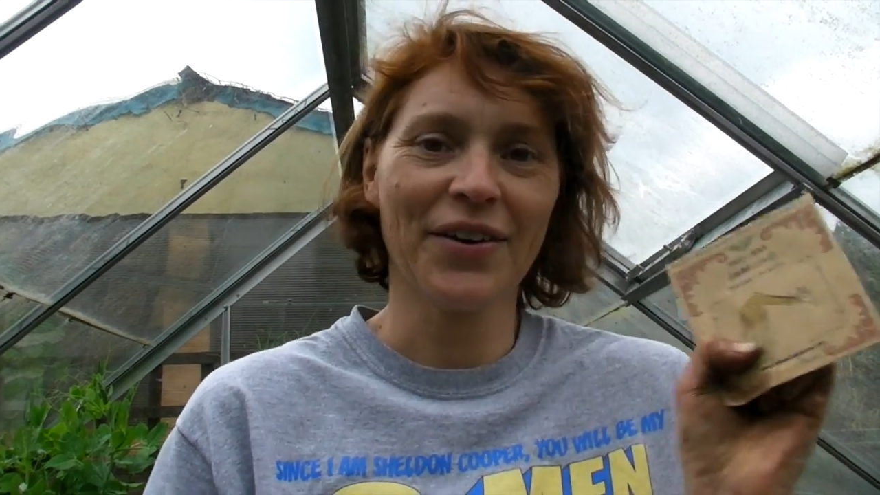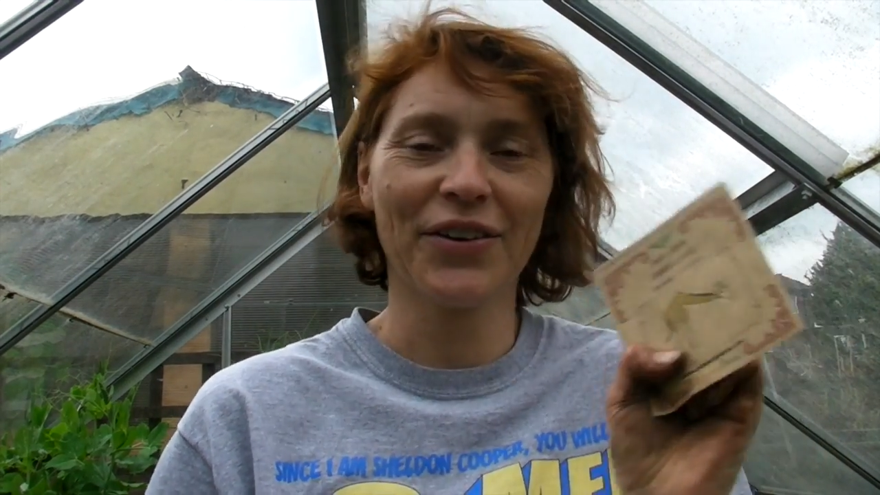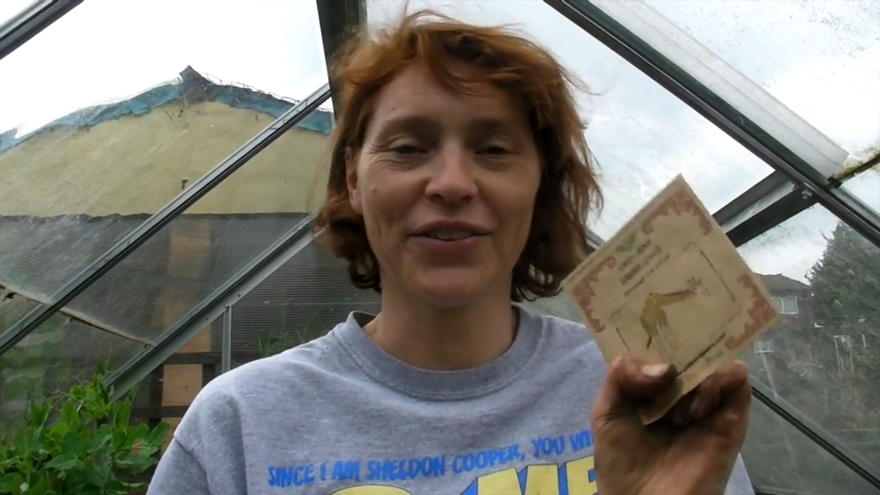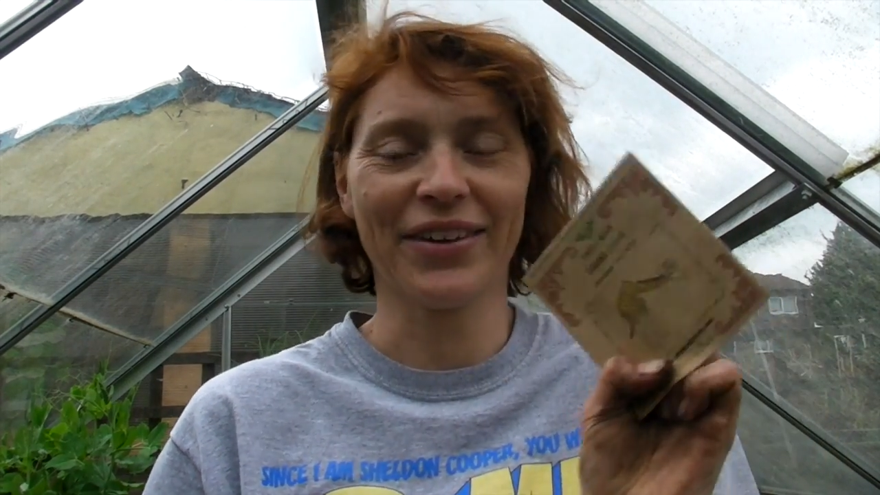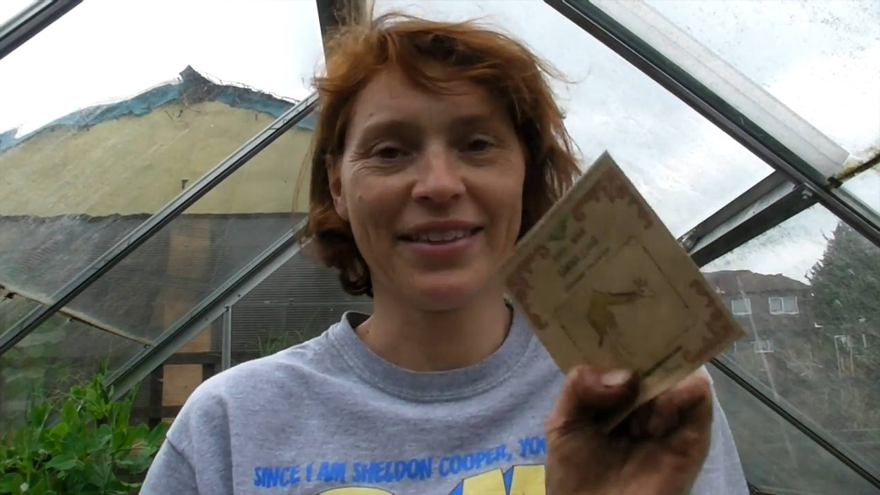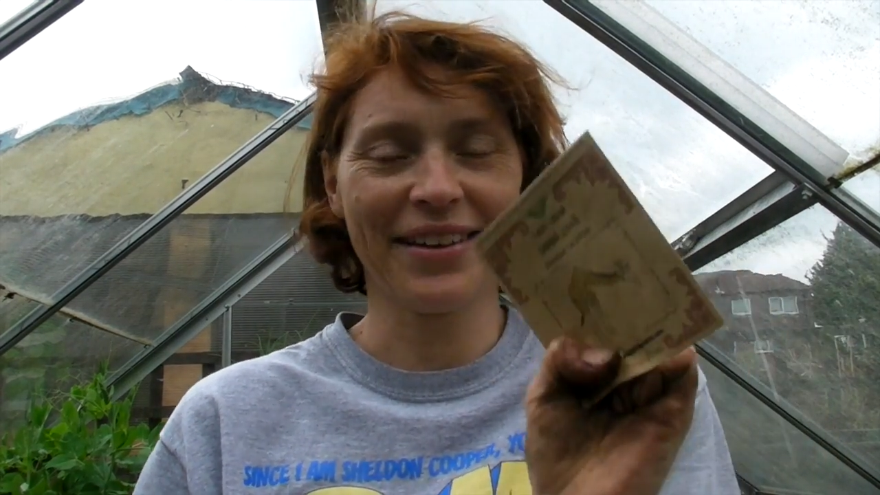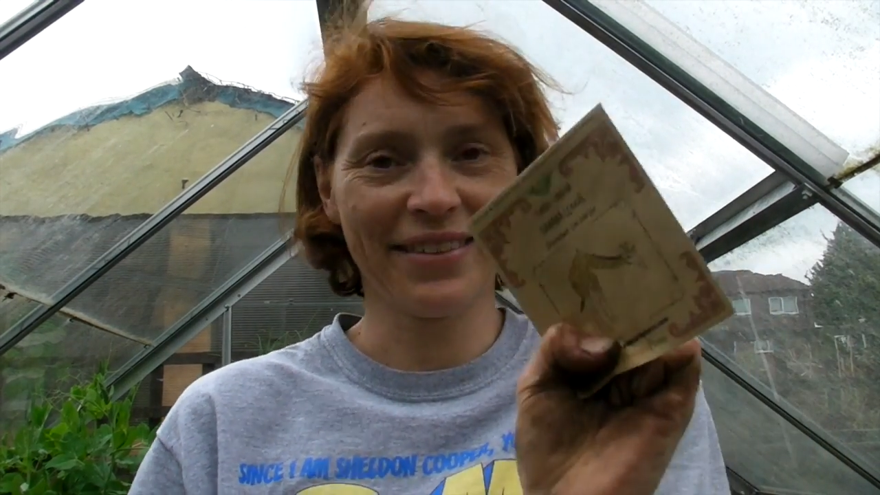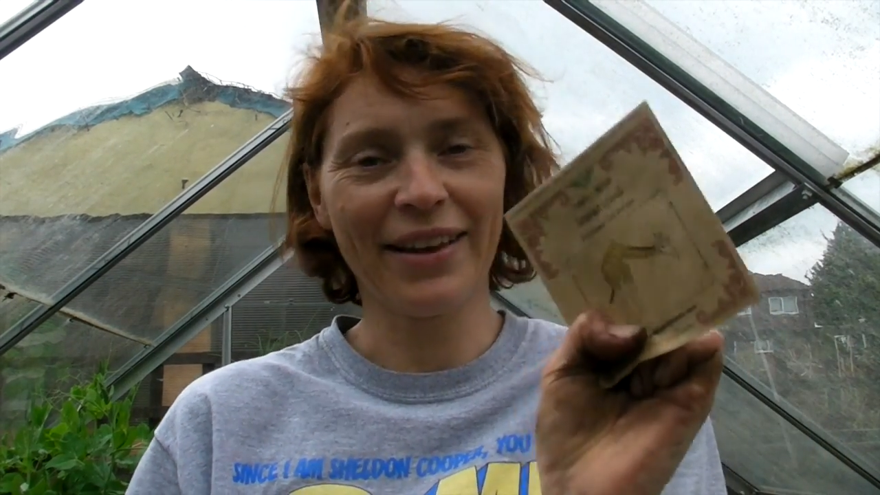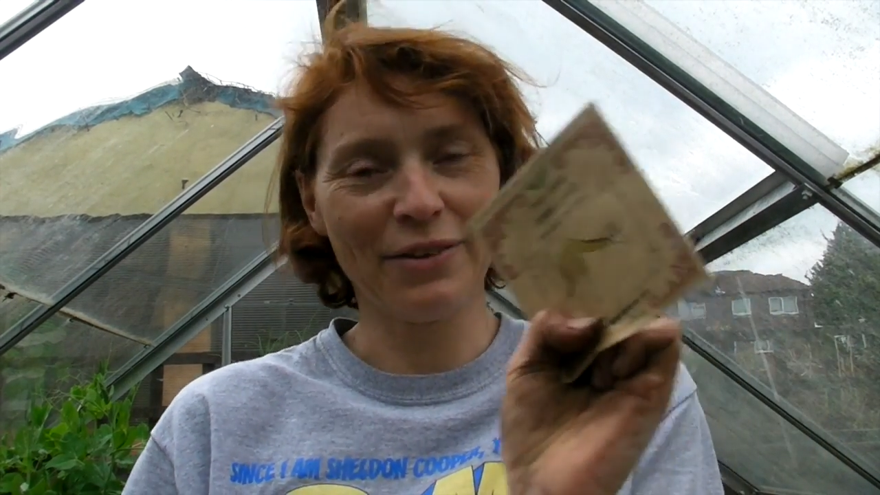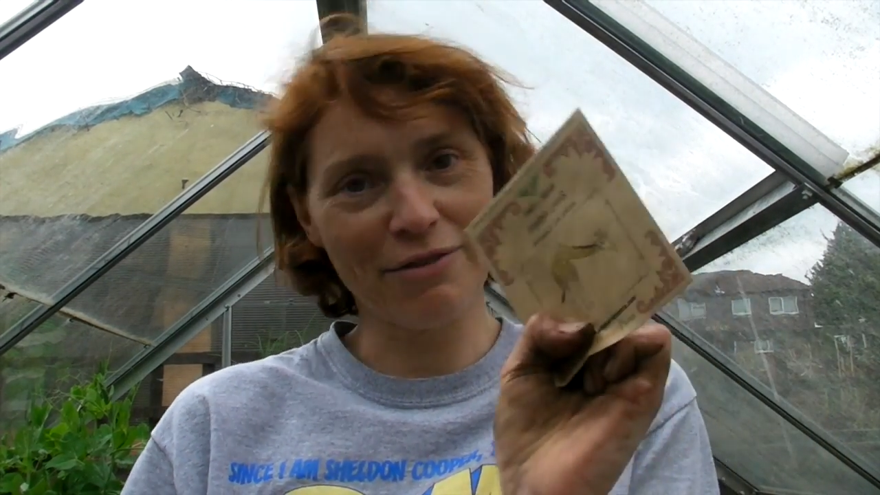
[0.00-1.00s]
because I think
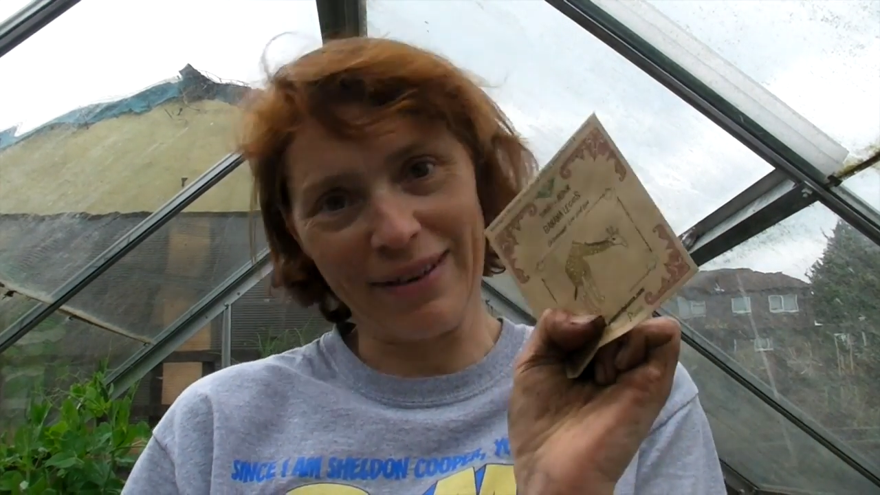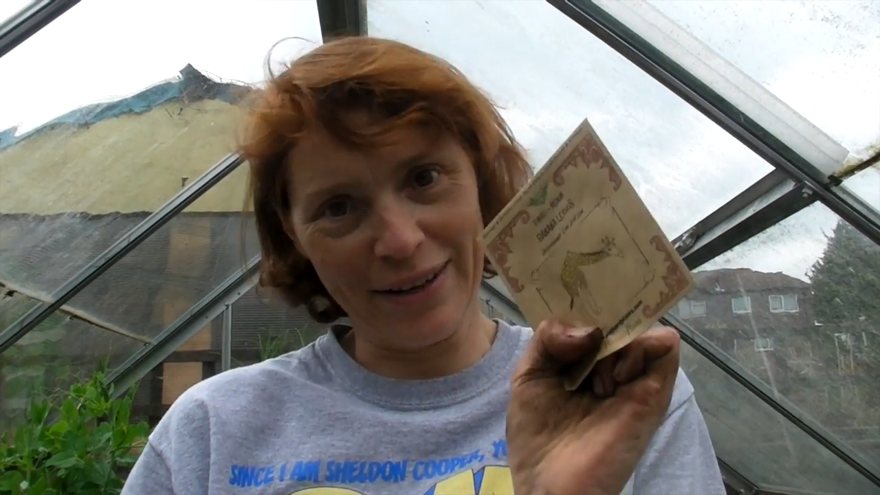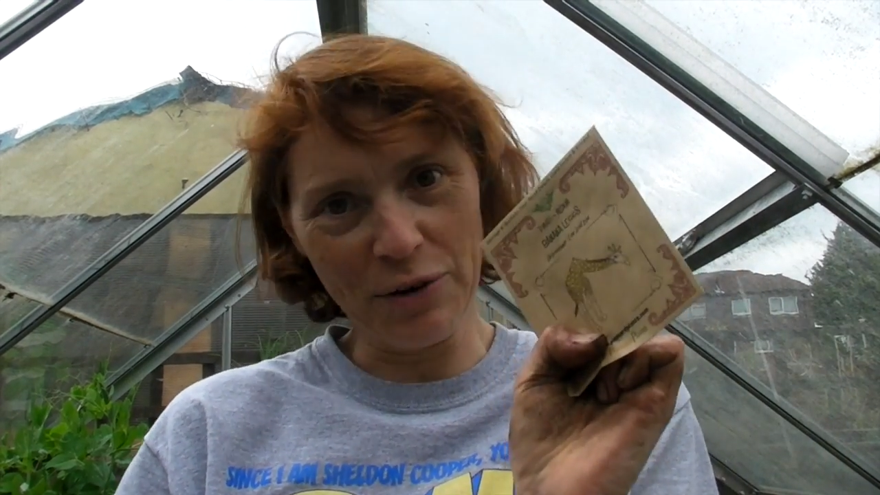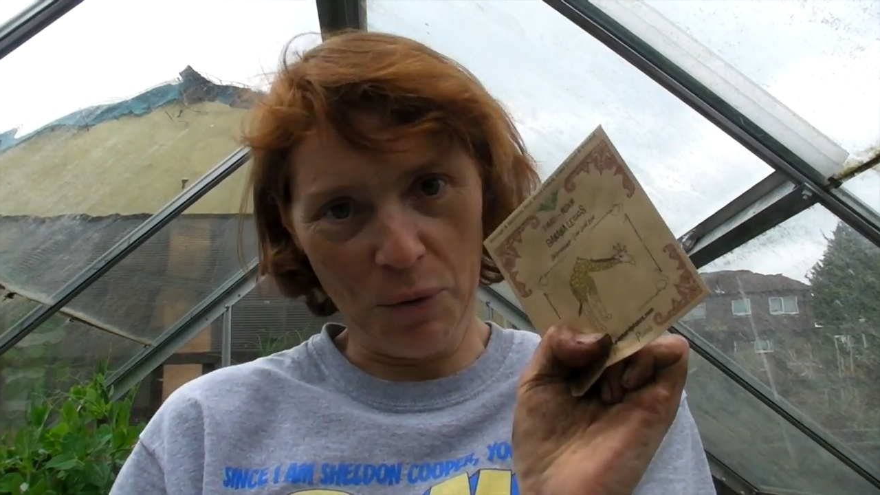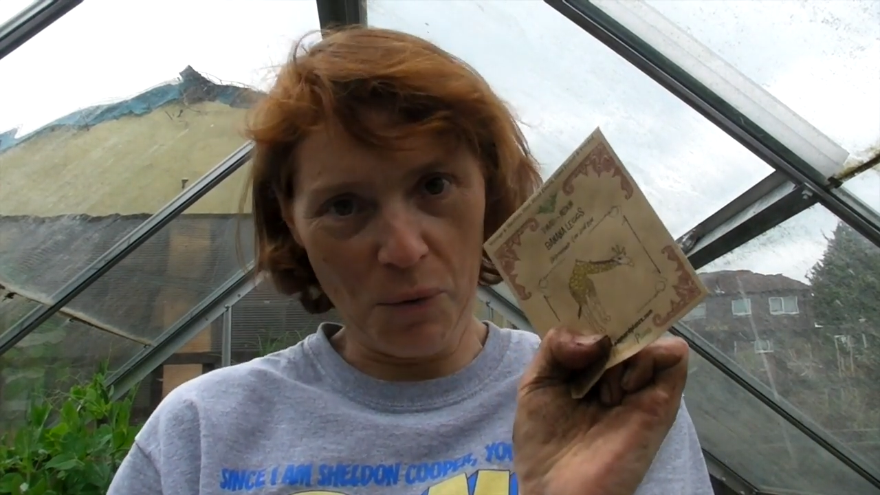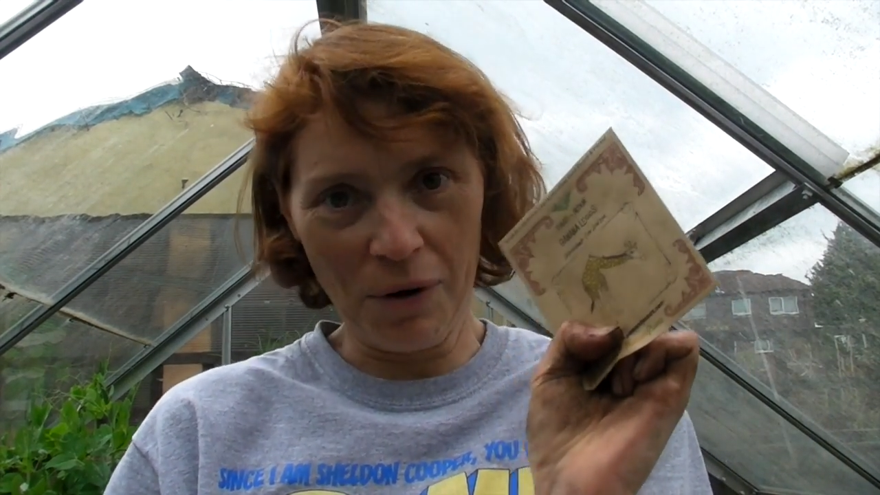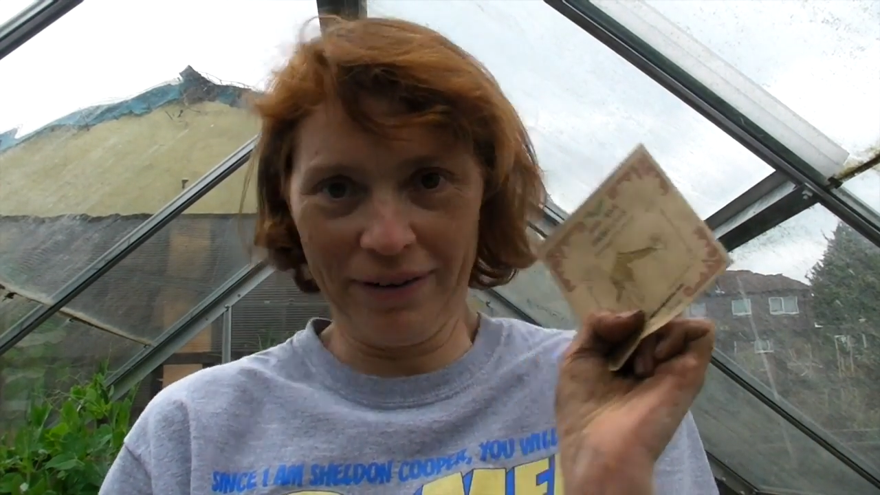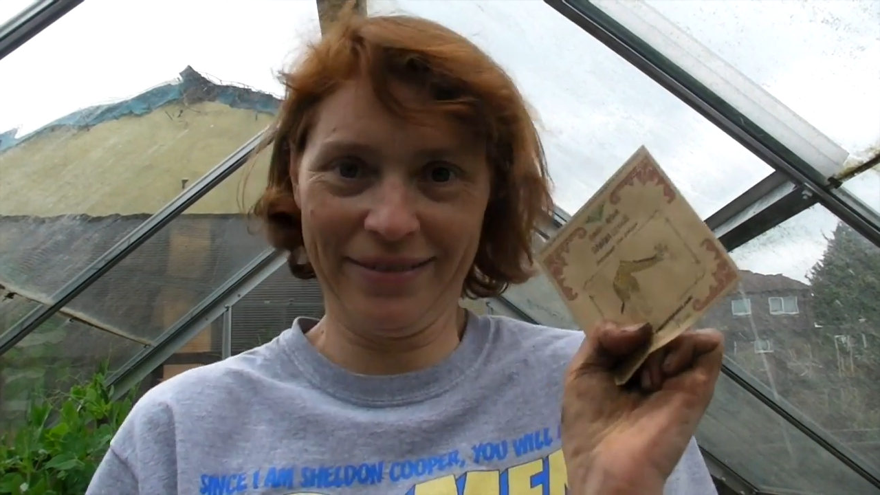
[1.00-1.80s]
they look really cool.